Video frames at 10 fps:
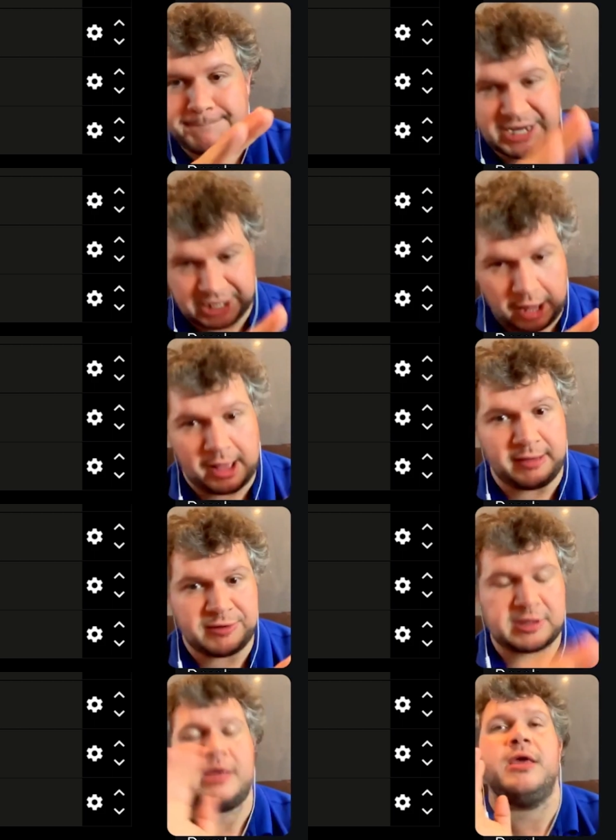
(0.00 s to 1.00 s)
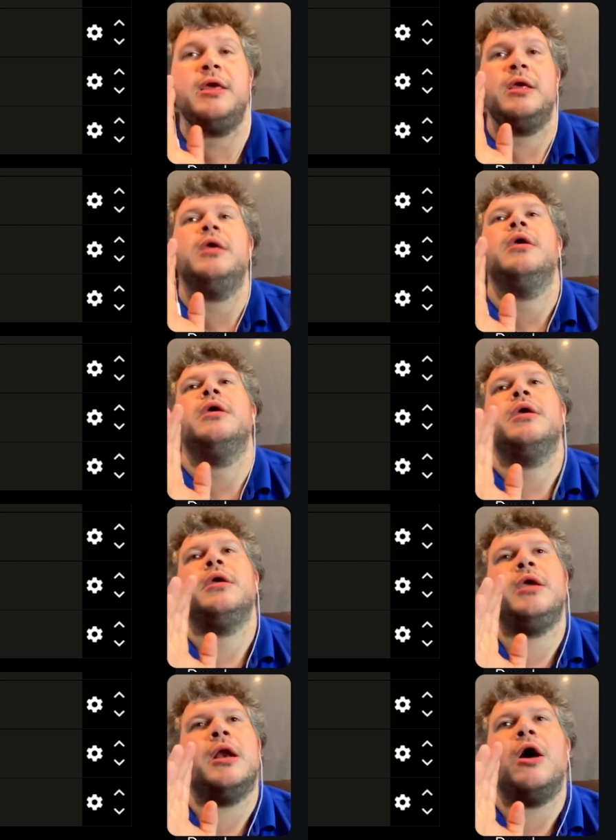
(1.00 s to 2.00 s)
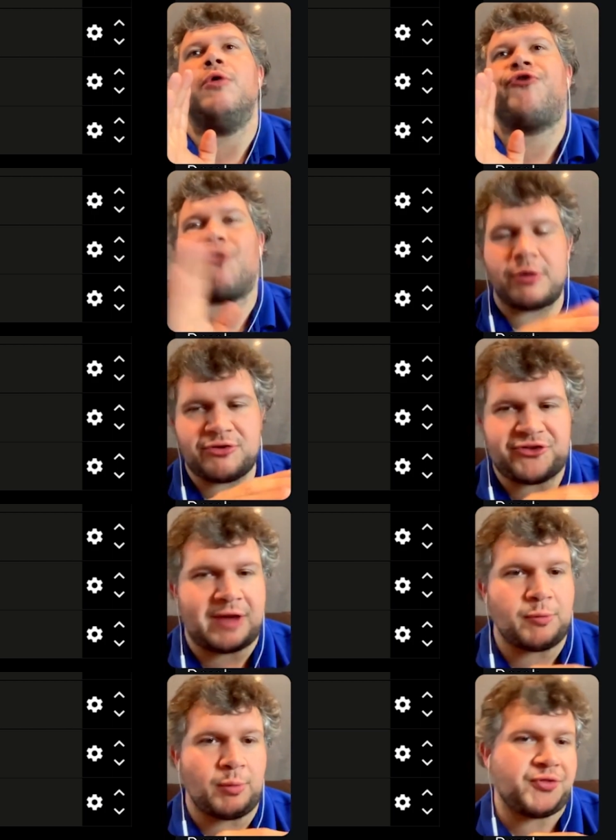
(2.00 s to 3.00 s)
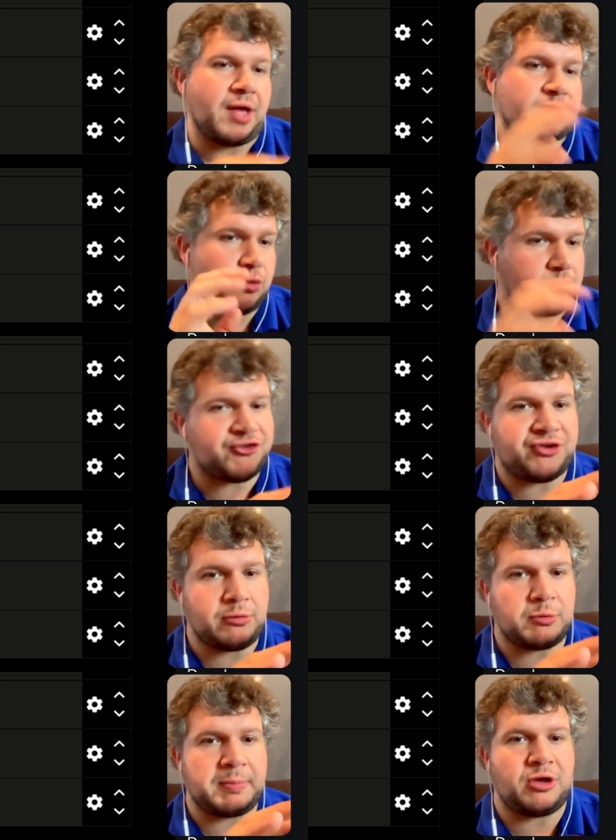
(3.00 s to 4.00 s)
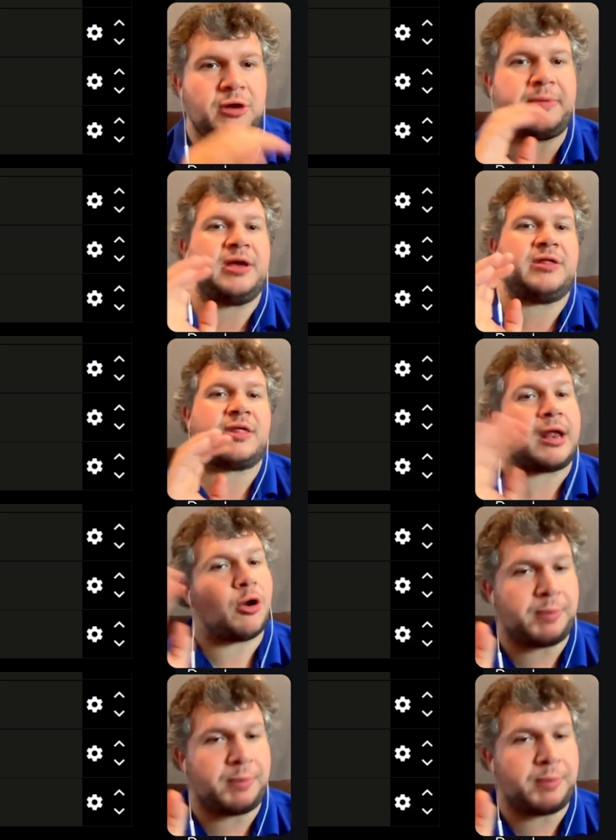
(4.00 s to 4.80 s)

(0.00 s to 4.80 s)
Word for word: because, you know, everyone thought Sword and Shield would be good because it's got